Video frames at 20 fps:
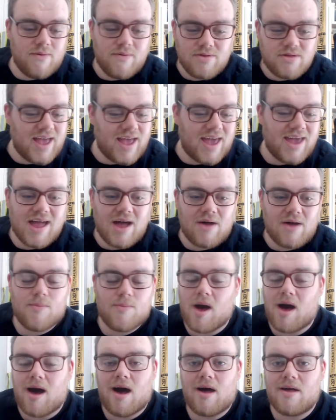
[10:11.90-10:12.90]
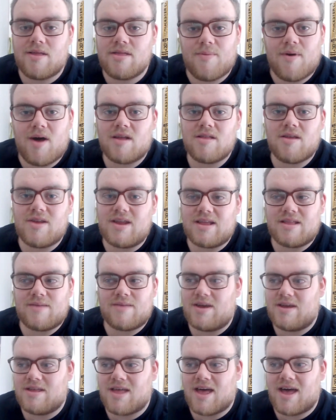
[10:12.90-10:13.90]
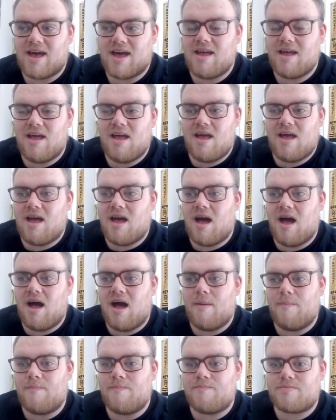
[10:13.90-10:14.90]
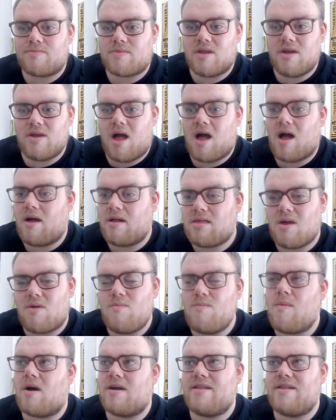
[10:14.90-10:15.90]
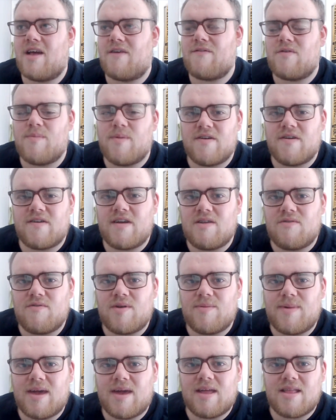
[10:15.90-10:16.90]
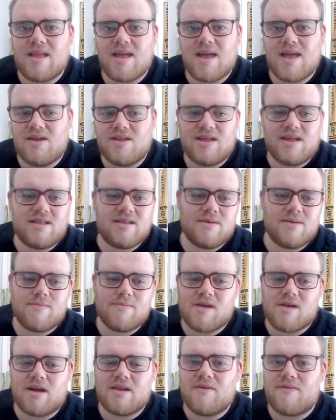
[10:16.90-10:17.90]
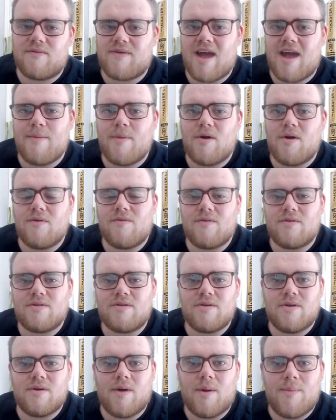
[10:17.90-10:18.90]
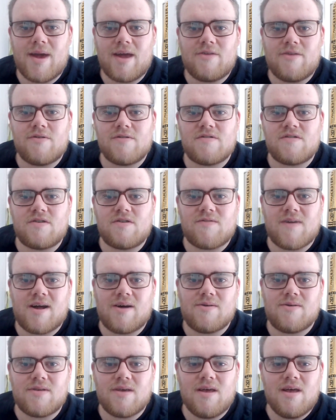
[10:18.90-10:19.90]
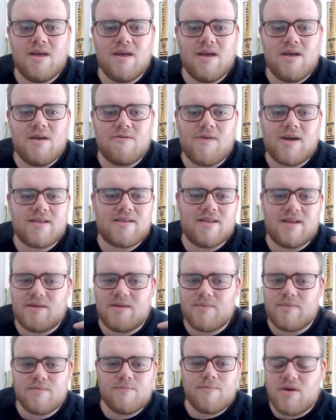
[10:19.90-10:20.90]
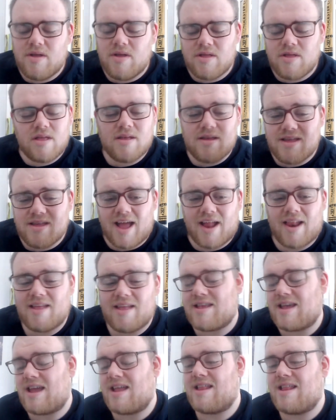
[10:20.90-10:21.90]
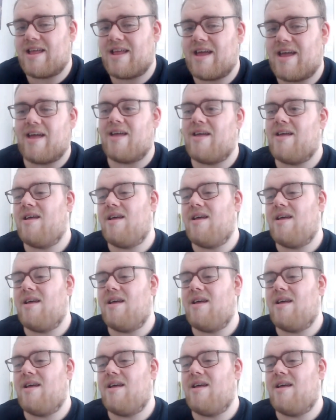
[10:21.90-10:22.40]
Take out The Bar. The Bar don't need to be there. I don't mind Heavy Machinery being there. You need to kind of get him over to a main roster crowd wrestling, but put Sanity in there.